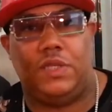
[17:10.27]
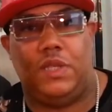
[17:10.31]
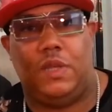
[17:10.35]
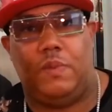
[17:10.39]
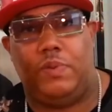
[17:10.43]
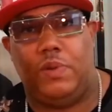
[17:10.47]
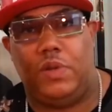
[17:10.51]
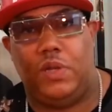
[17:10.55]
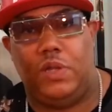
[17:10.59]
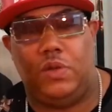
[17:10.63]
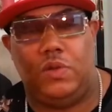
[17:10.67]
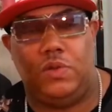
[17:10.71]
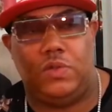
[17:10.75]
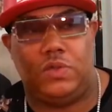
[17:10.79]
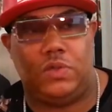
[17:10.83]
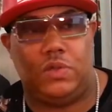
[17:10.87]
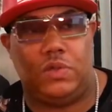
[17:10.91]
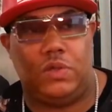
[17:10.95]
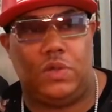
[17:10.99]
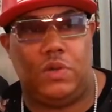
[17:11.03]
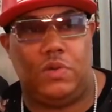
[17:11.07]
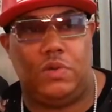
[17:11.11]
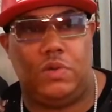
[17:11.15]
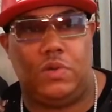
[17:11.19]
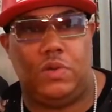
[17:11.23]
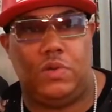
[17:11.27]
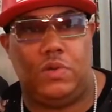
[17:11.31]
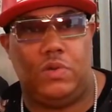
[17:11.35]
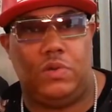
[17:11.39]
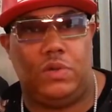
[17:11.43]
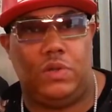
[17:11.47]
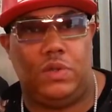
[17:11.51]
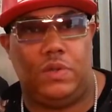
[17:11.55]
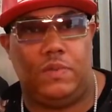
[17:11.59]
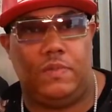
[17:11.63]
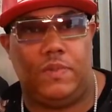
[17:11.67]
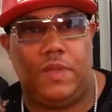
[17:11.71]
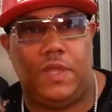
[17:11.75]
He a producer, go
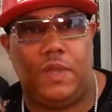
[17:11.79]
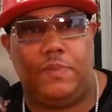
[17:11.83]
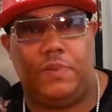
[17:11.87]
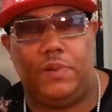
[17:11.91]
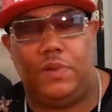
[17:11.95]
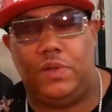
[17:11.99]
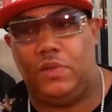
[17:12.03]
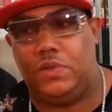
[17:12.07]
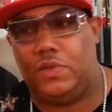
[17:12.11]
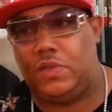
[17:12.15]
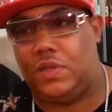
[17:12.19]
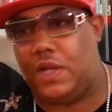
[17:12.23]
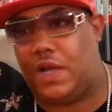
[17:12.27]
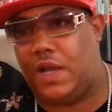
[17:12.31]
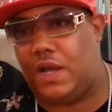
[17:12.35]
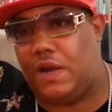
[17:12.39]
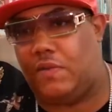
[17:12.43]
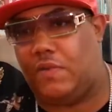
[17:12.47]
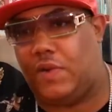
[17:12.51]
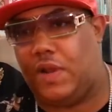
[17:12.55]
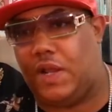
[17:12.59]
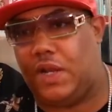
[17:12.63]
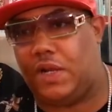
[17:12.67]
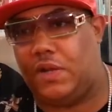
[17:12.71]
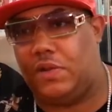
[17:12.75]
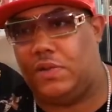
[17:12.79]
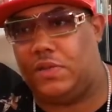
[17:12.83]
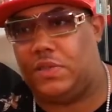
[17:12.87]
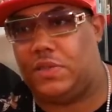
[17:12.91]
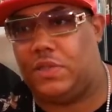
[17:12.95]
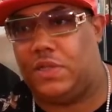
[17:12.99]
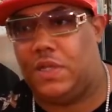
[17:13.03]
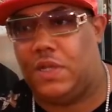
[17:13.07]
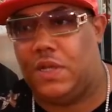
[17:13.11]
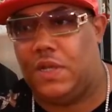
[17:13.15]
Google him. He produced a lot of records.